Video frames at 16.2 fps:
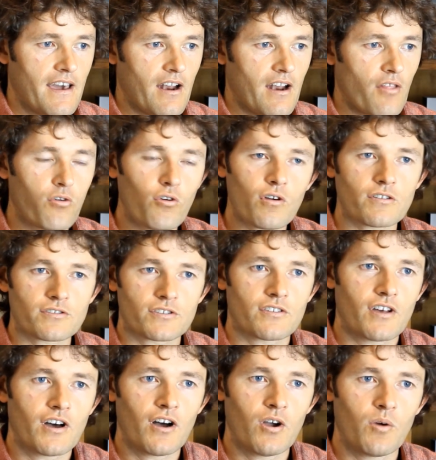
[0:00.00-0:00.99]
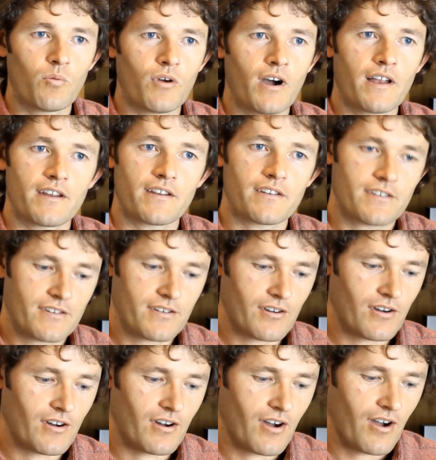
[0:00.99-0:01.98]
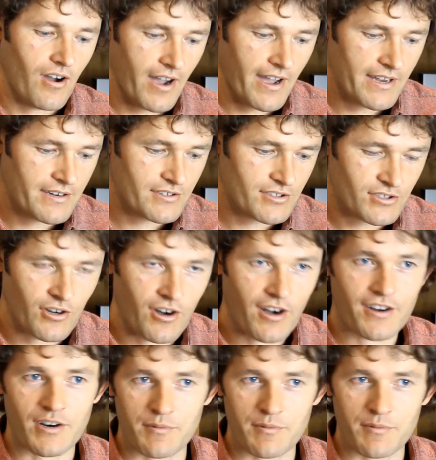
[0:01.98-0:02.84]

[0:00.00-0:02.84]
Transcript: And I thought I was on the home run, and I had decided,